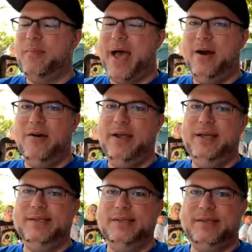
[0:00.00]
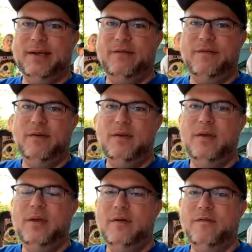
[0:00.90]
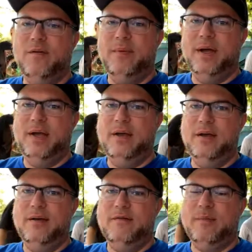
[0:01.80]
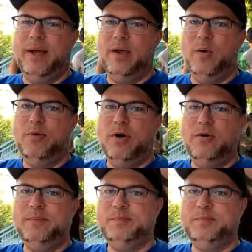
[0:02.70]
batteries and stuff for my GoPro.